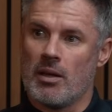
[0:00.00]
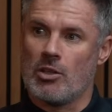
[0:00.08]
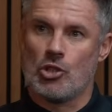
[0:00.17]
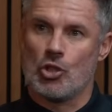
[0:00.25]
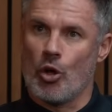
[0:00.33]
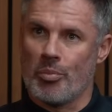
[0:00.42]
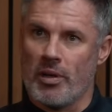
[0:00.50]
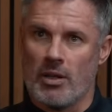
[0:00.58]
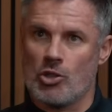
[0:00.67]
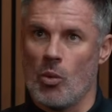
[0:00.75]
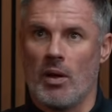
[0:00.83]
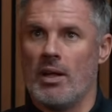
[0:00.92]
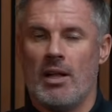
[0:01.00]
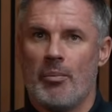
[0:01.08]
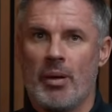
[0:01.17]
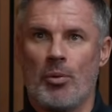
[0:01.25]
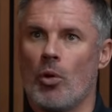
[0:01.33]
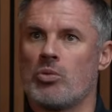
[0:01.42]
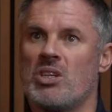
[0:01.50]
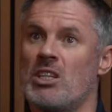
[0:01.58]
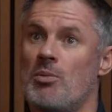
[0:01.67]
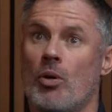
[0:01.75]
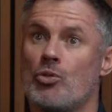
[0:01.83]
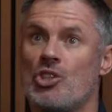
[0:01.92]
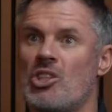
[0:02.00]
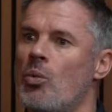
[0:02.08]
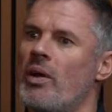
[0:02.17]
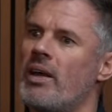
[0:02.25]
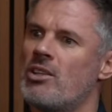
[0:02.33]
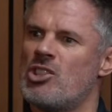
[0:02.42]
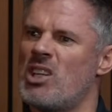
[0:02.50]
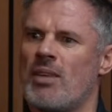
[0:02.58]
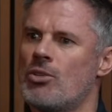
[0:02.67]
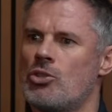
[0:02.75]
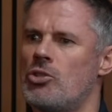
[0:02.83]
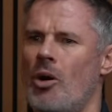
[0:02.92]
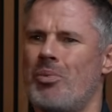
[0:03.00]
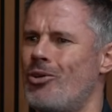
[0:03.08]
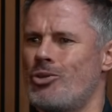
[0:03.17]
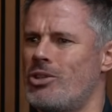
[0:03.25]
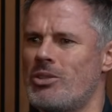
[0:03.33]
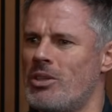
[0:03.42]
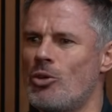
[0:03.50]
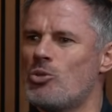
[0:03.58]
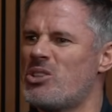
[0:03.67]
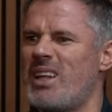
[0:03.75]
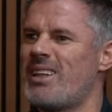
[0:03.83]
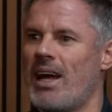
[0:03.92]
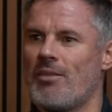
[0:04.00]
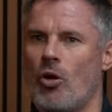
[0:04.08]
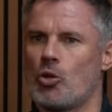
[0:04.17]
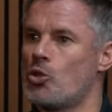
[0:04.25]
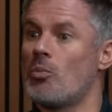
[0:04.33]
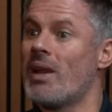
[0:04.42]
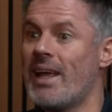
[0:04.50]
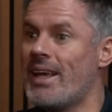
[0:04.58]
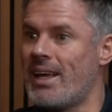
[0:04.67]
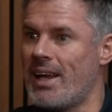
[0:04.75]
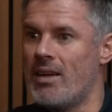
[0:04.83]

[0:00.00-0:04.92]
It'd stop you. So people always say to me, "Oh, do you still work? Do you still have a job?" Or they always think that I've got some link at